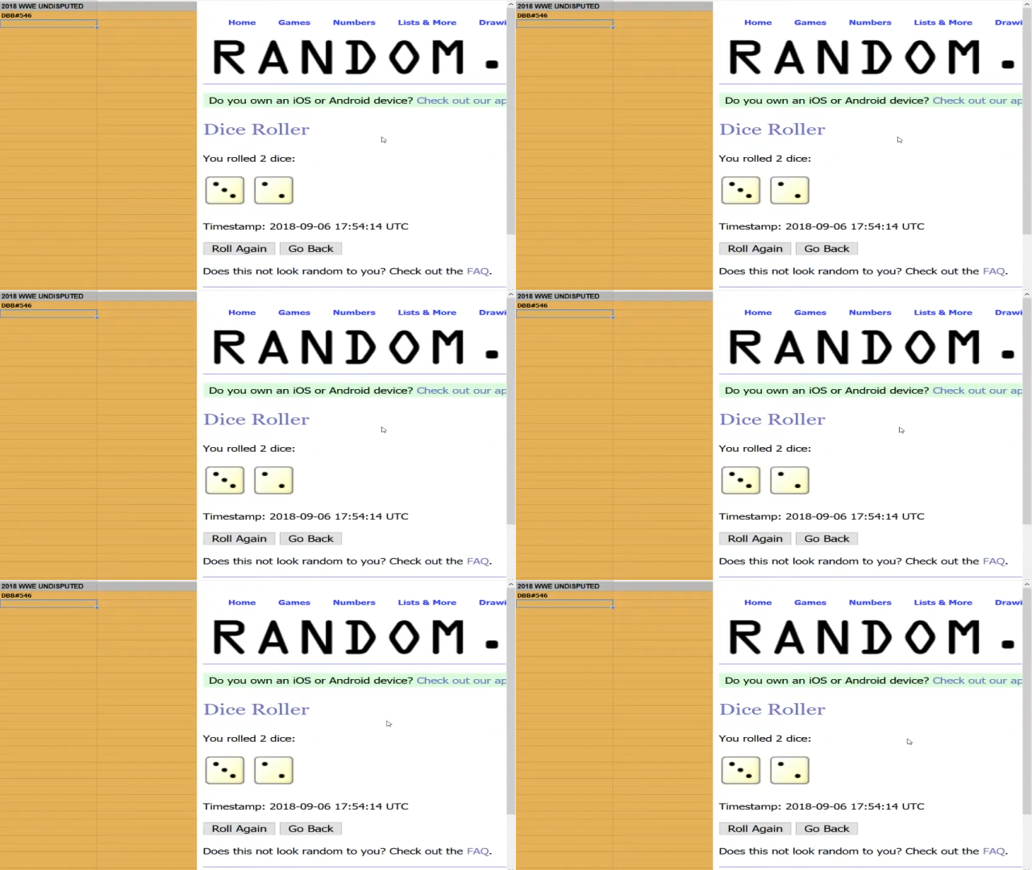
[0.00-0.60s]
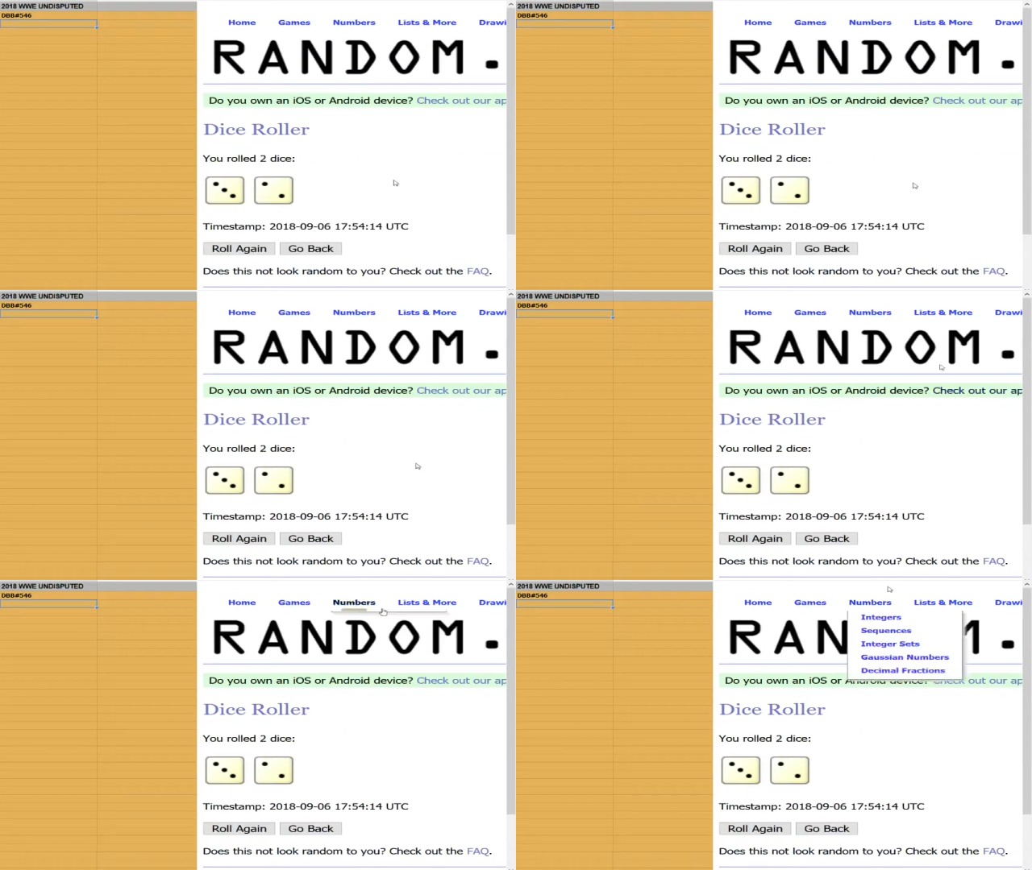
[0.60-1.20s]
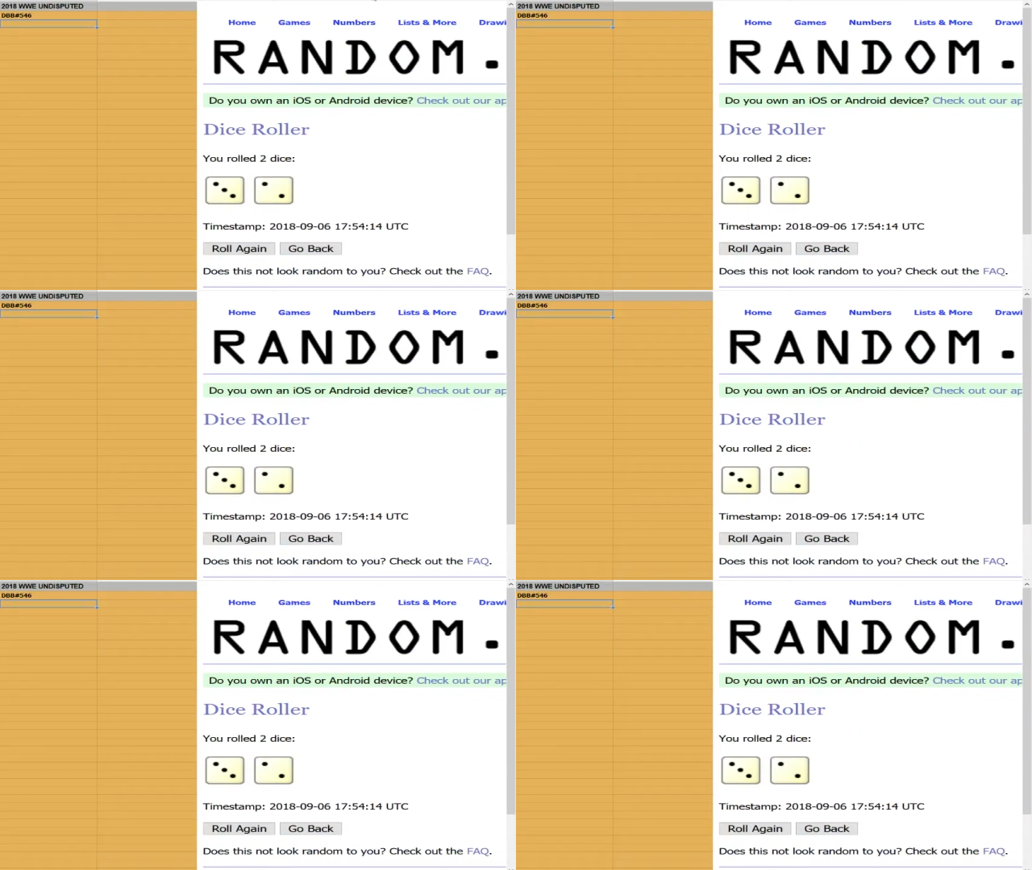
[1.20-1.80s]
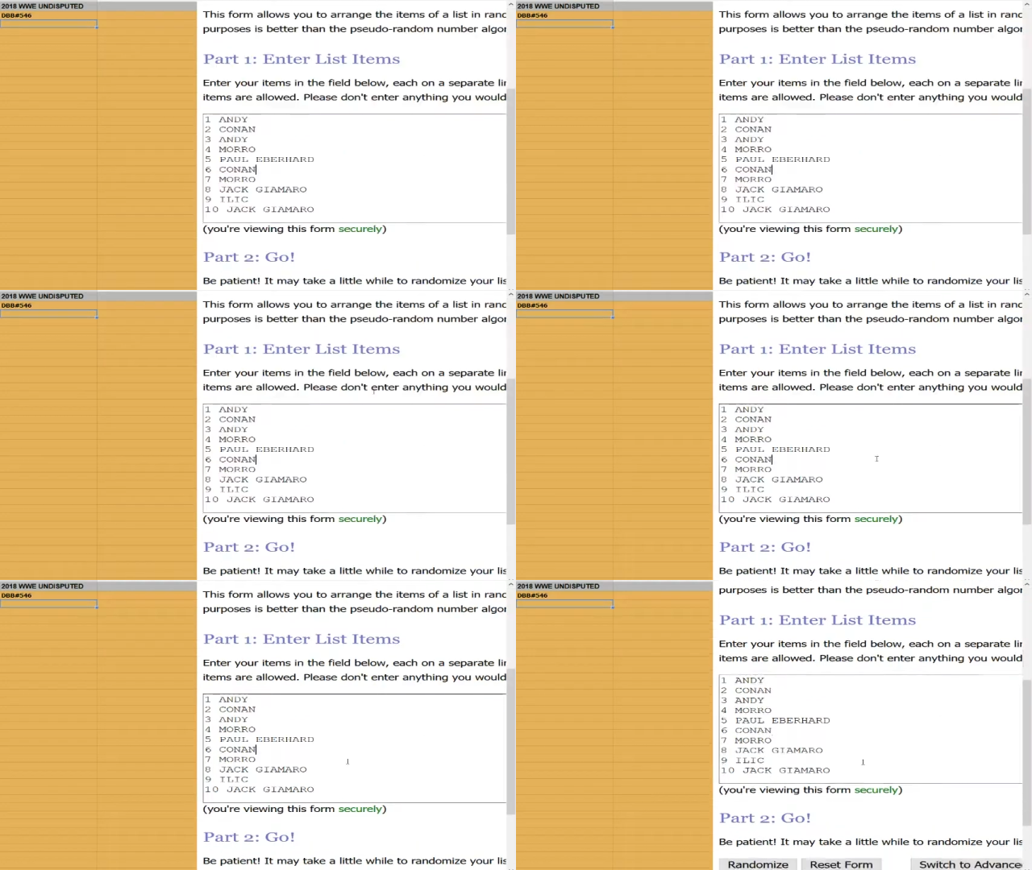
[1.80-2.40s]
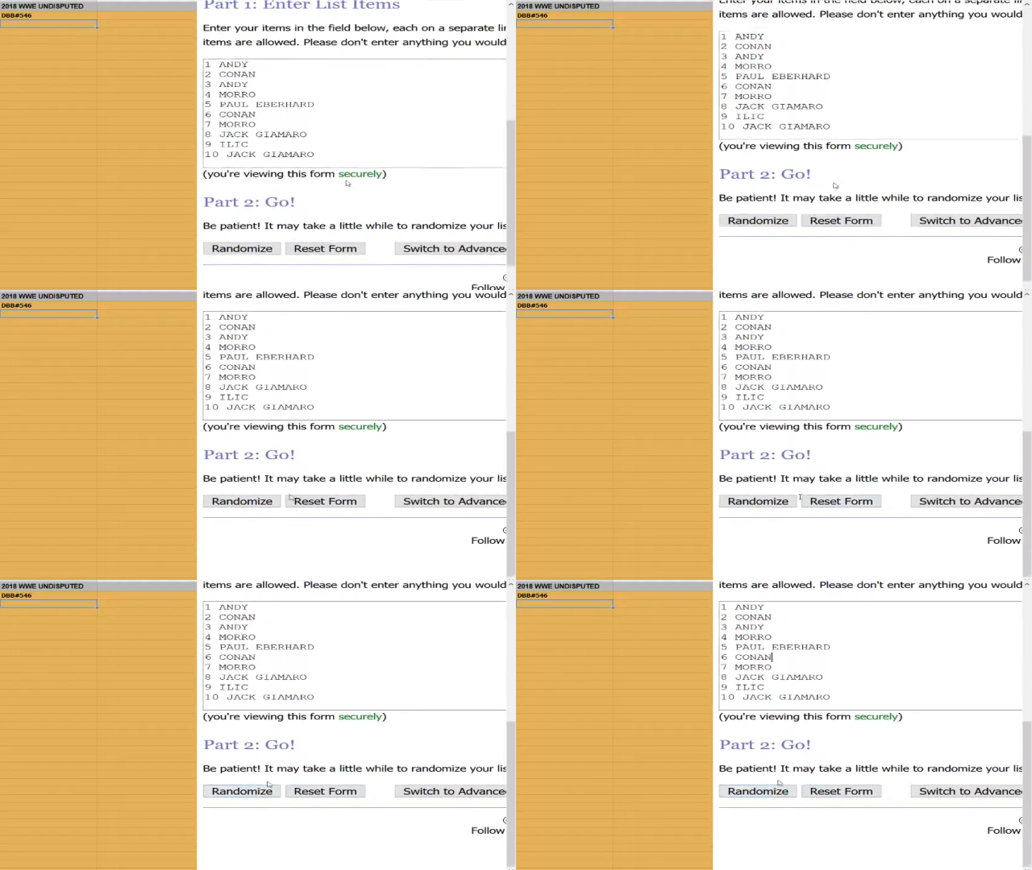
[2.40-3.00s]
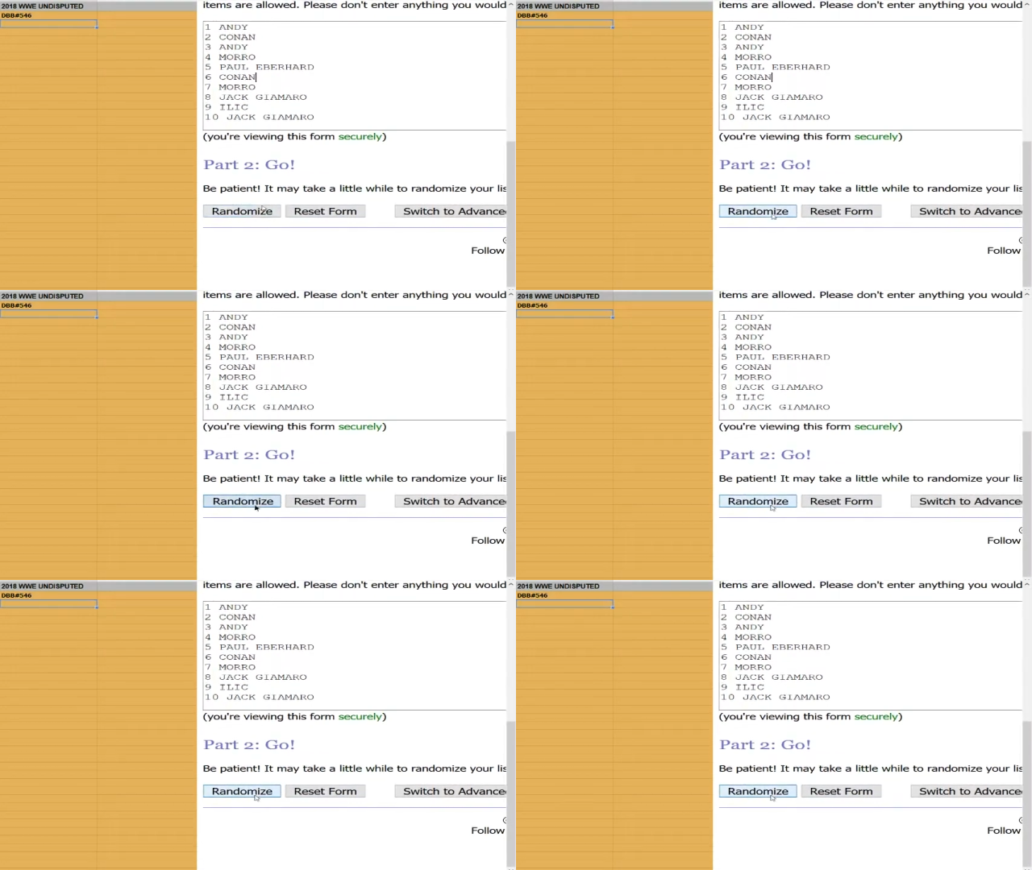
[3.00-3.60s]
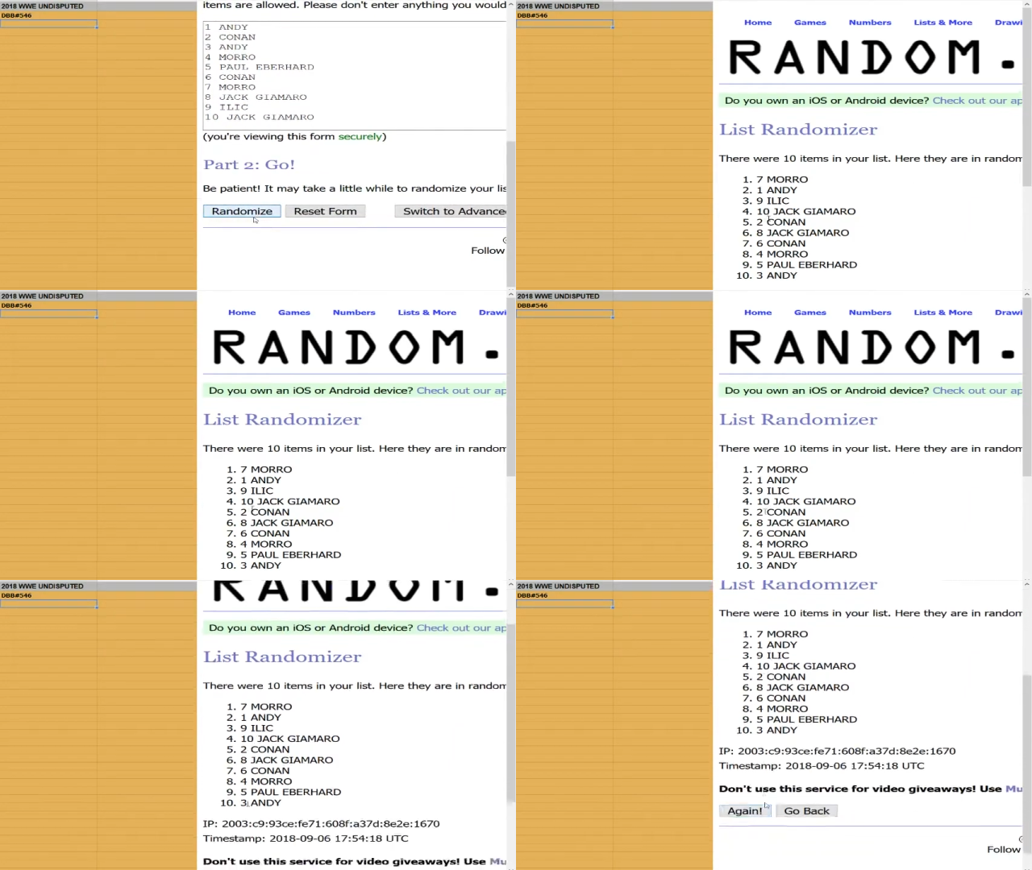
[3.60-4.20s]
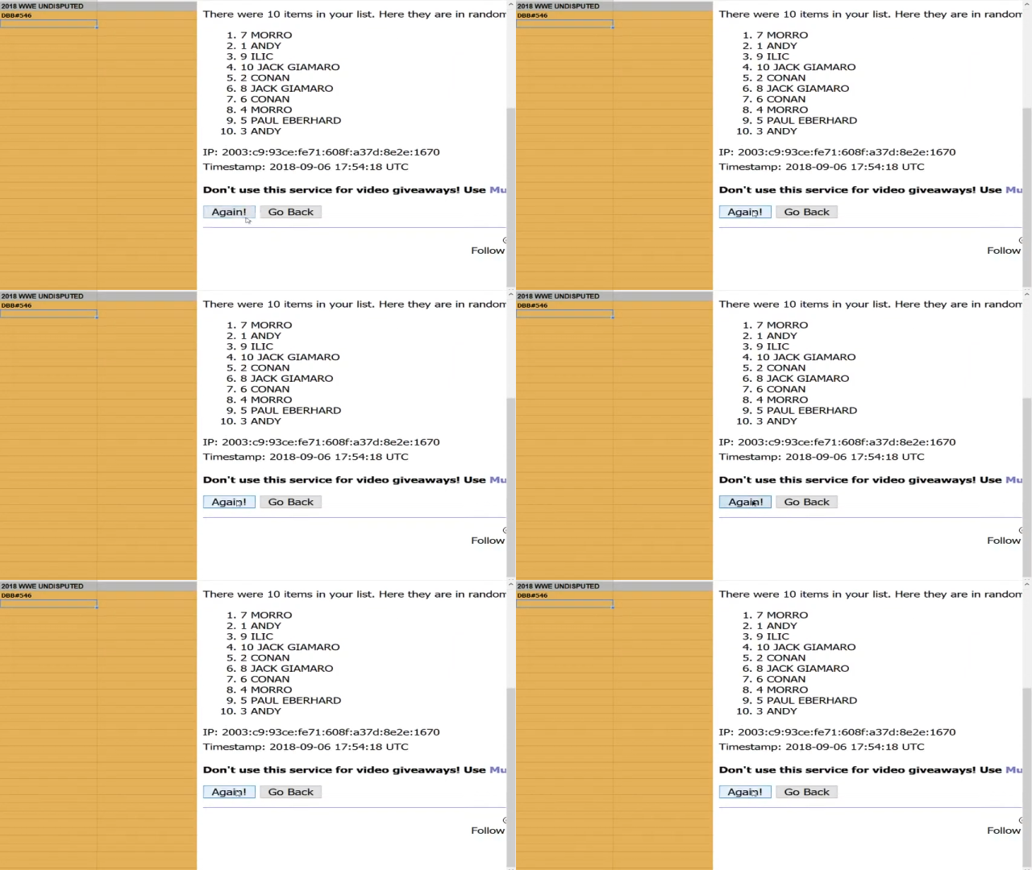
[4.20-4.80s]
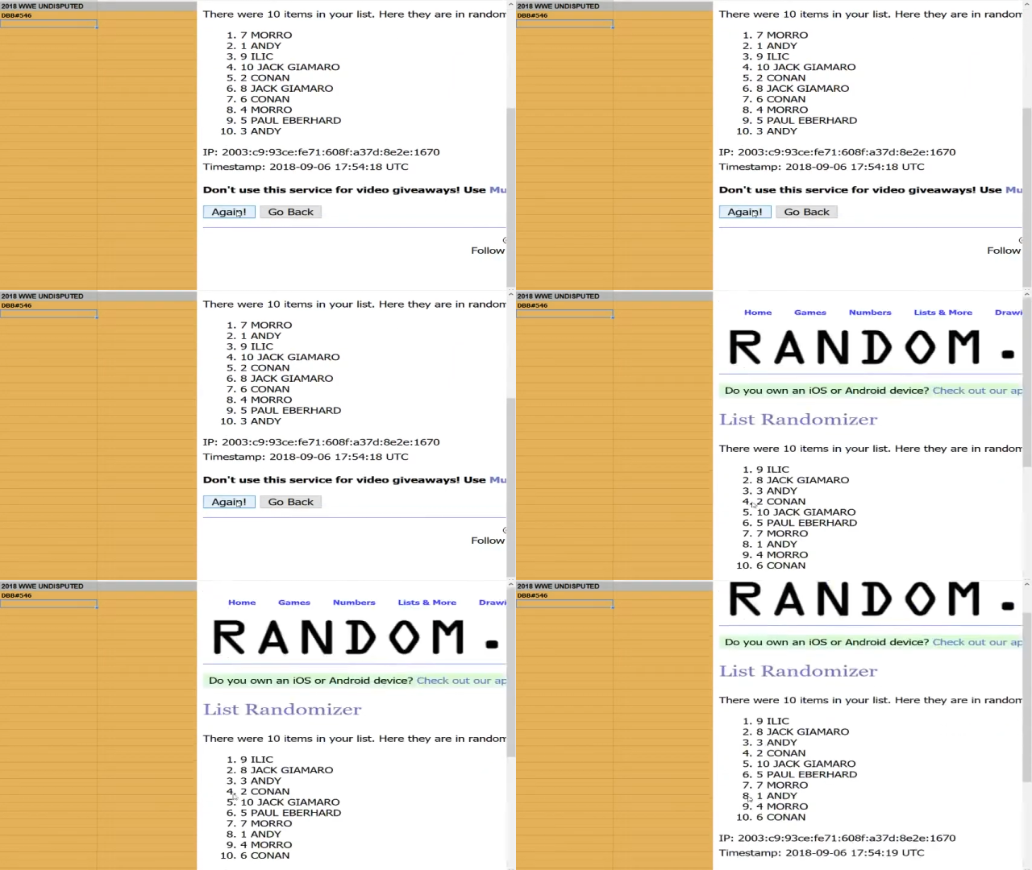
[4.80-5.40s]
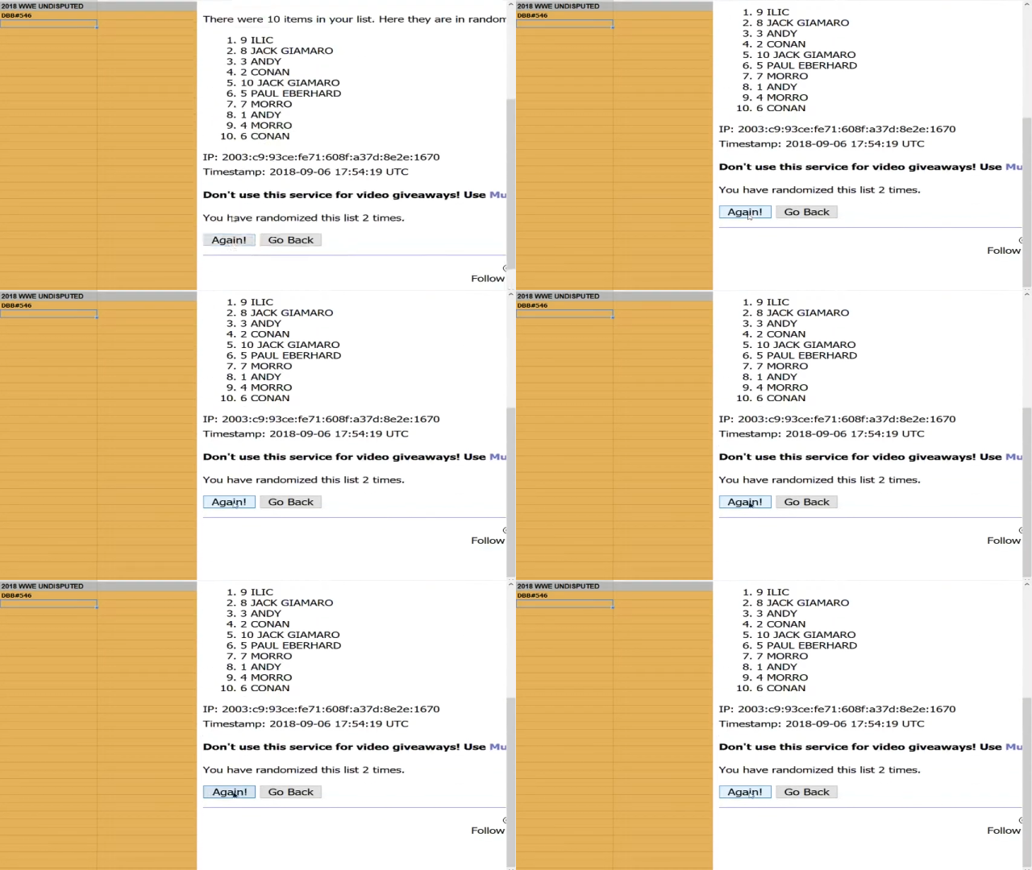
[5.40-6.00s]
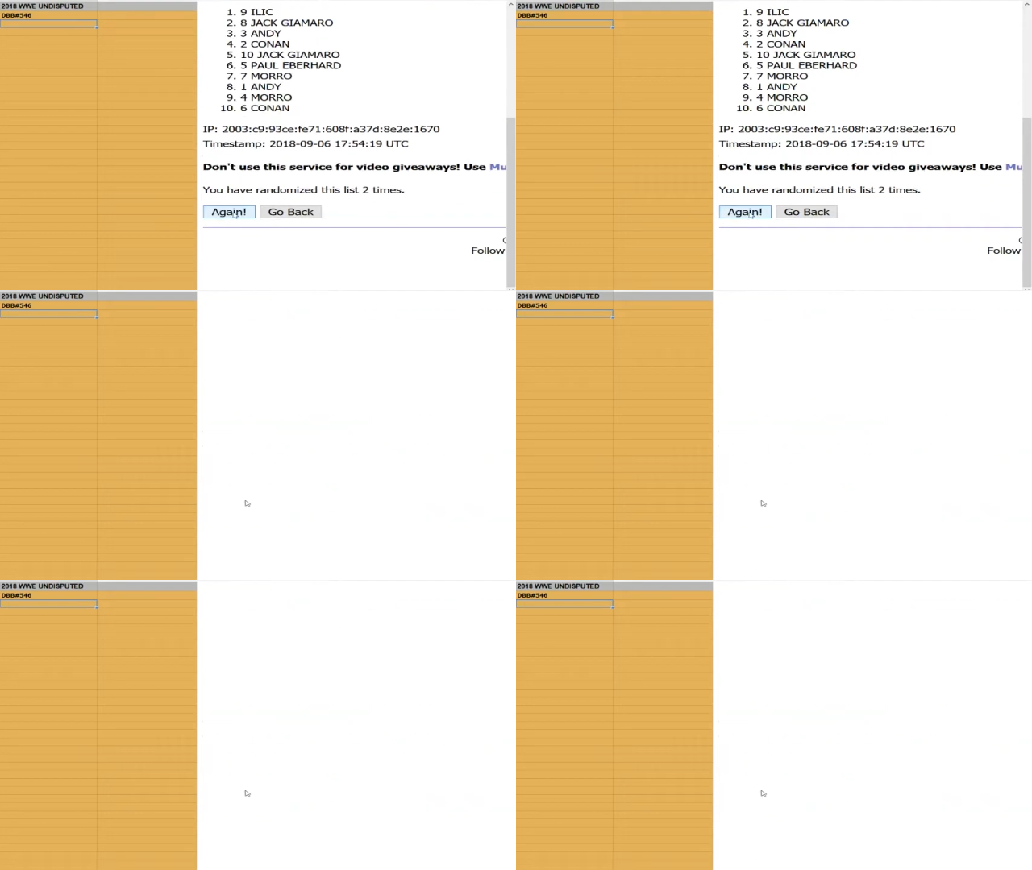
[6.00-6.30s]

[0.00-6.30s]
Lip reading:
[unreadable: no face in view]